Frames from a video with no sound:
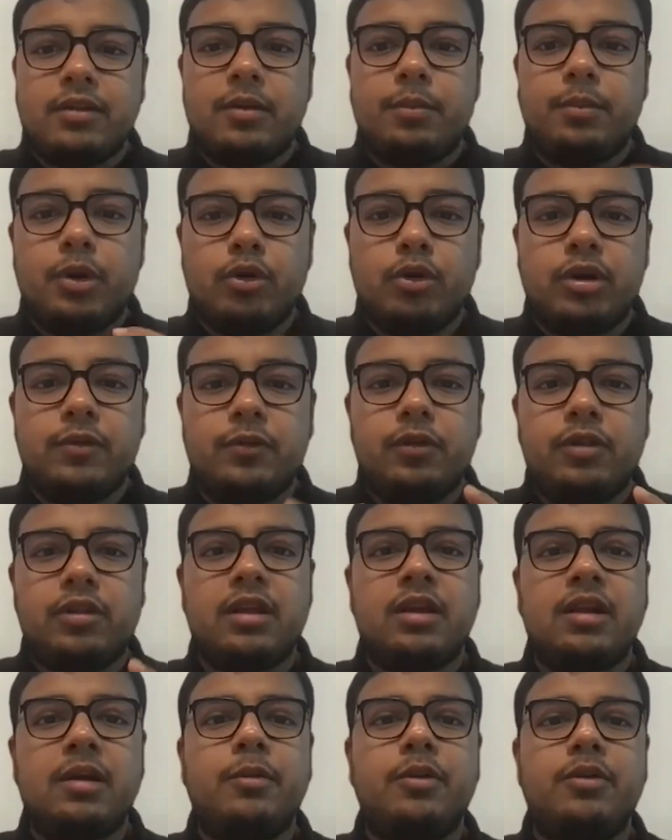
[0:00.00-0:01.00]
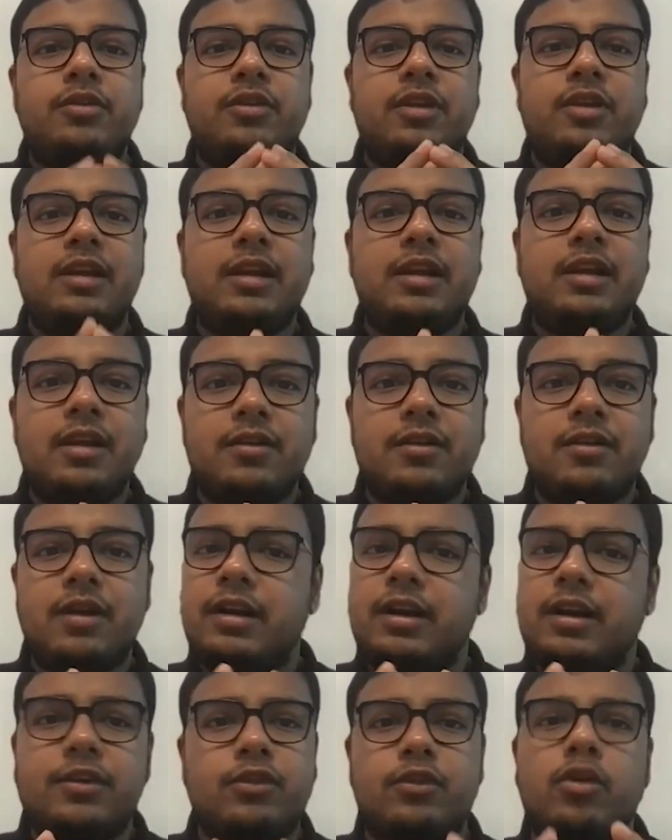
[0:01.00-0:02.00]
The beautiful thing about staking is that
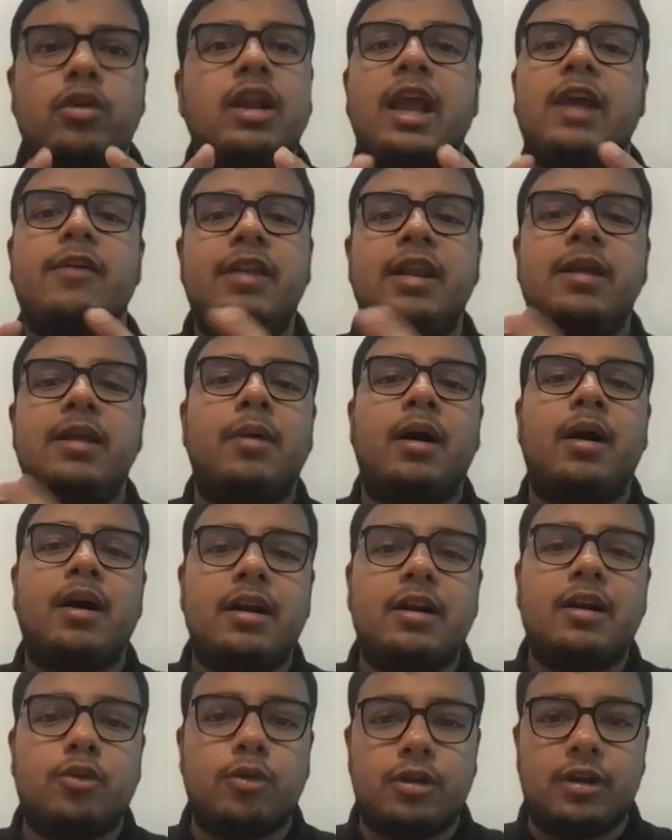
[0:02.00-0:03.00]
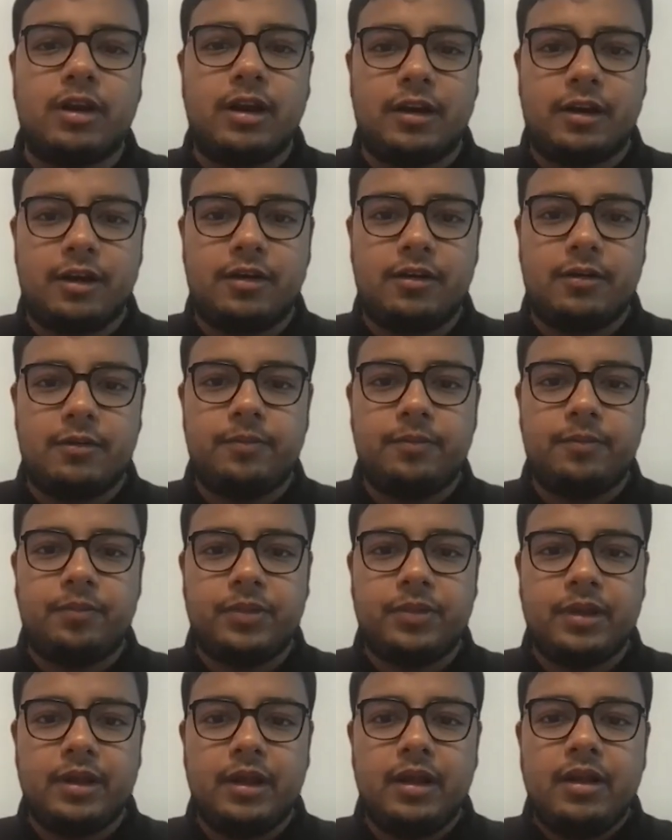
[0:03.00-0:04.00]
it's not heavily market correlated.
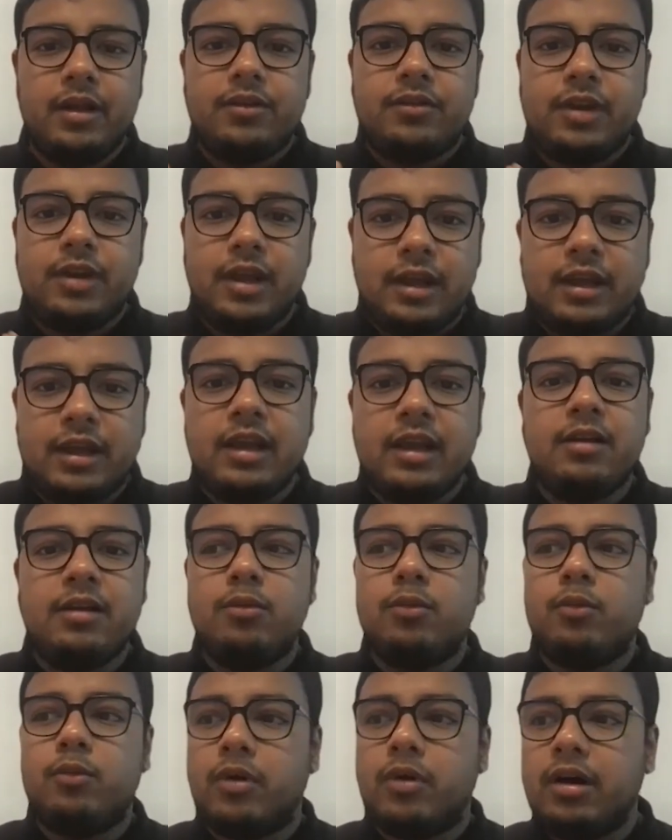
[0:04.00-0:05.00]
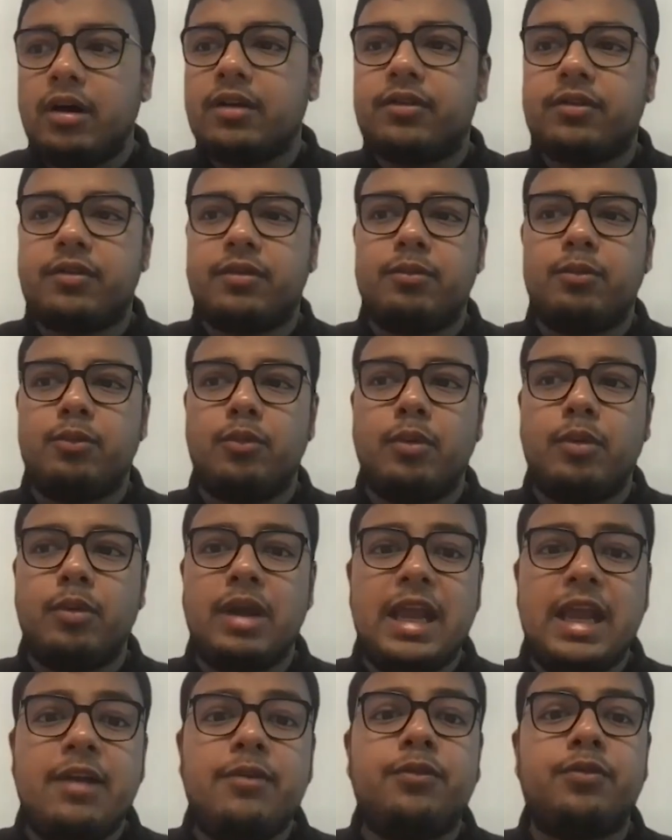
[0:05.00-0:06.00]
Staking works
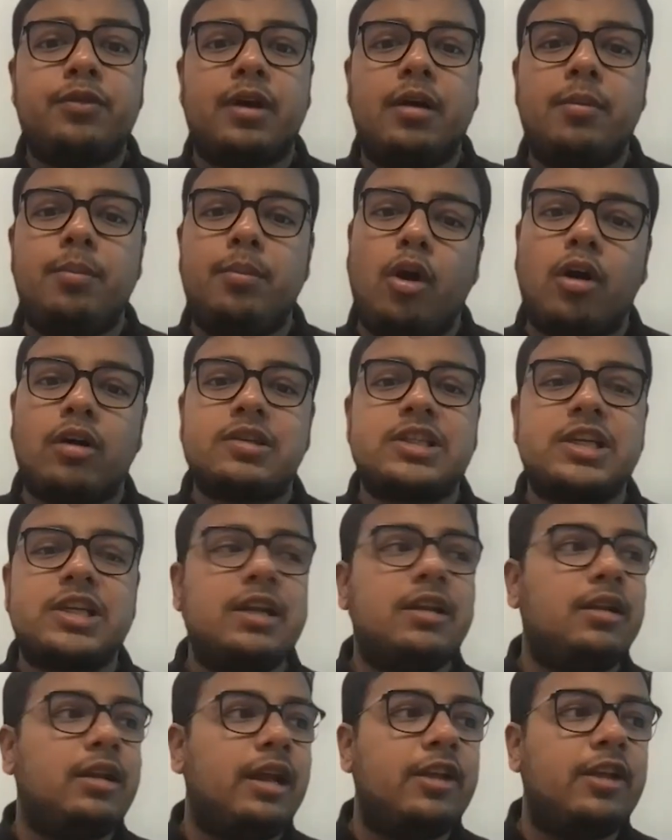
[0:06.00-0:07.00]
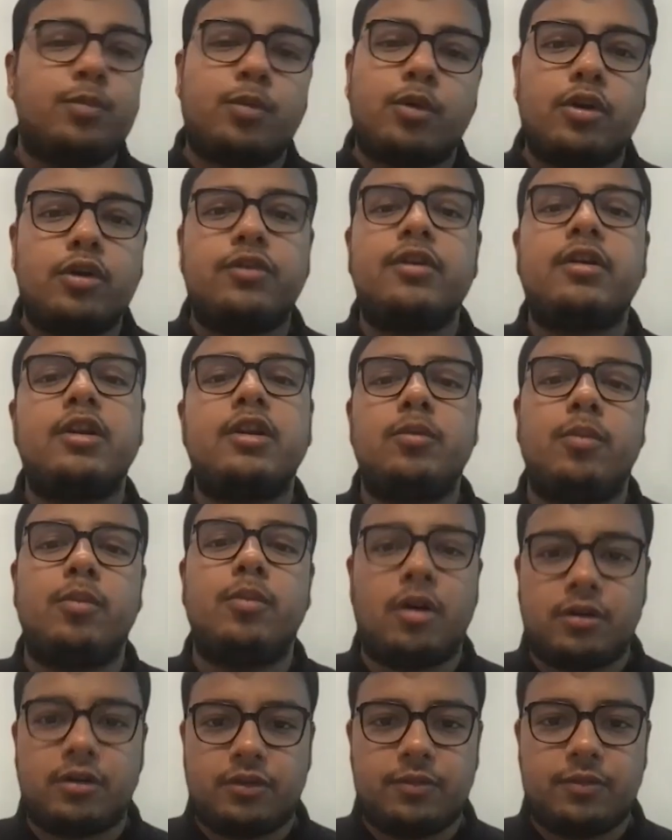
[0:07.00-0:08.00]
if a blockchain is producing new
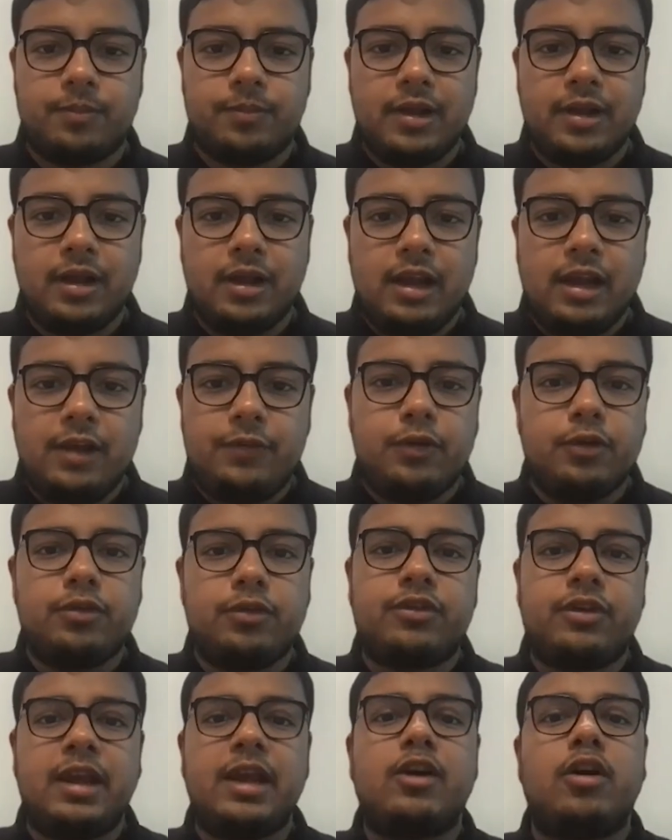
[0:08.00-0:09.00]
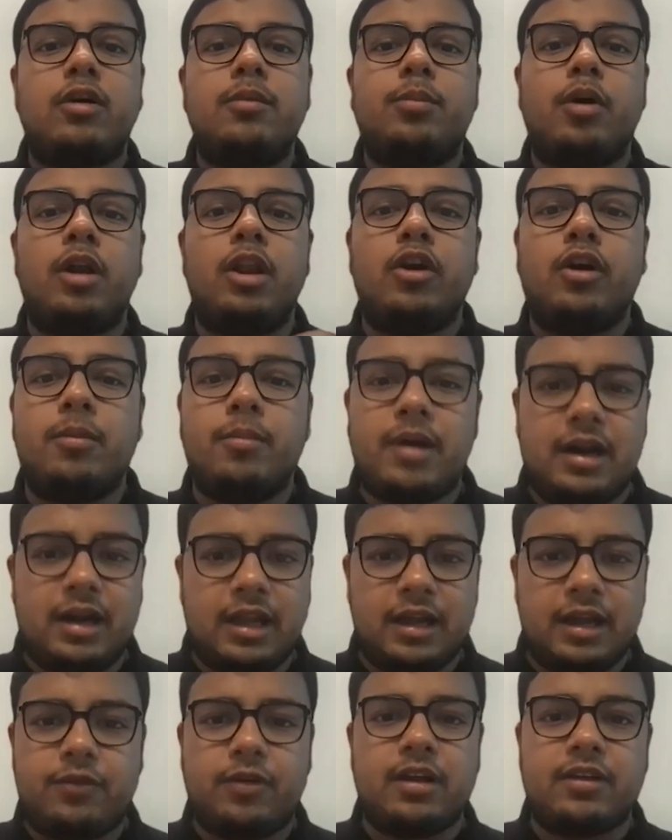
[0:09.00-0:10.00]
blocks. If you stake on Polygon
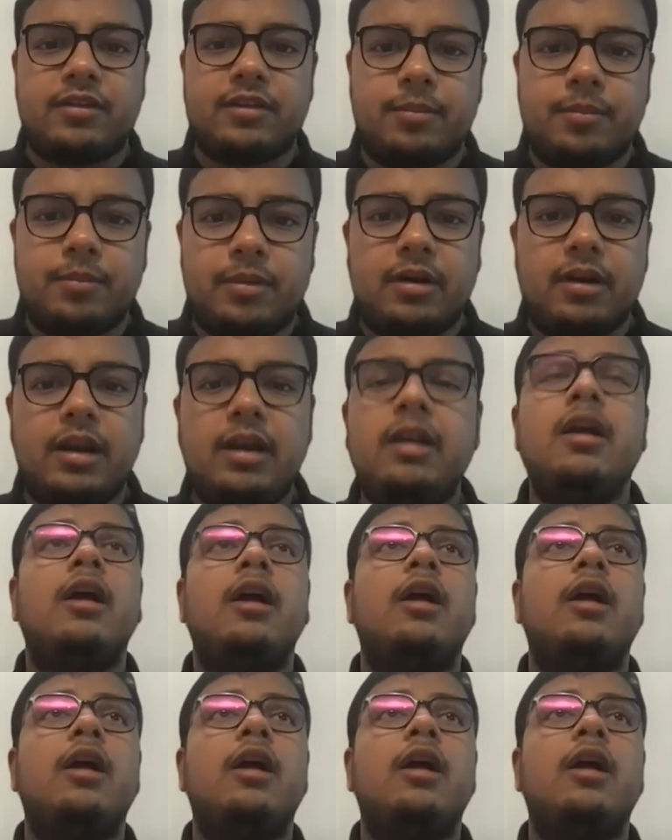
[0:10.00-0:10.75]
MATIC, for example, right?